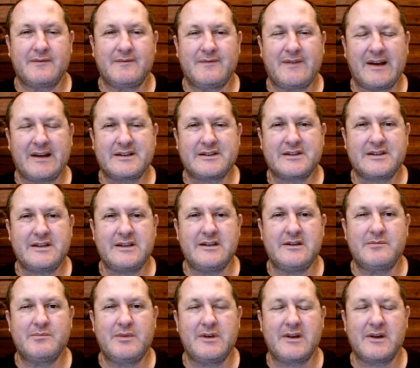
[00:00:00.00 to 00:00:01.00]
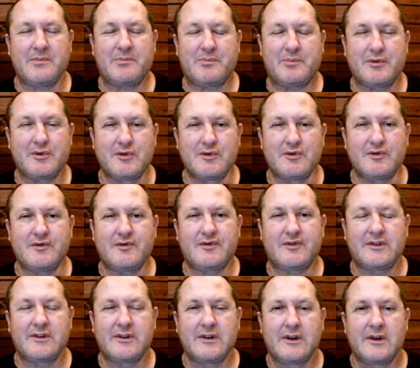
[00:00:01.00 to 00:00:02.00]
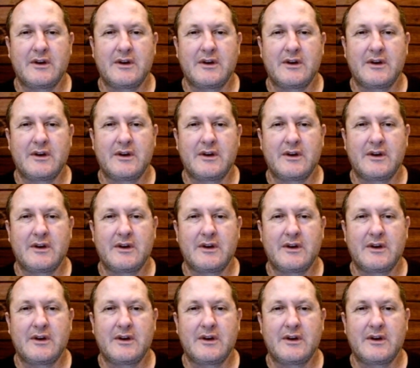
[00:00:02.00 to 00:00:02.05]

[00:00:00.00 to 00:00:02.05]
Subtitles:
vaccine being approved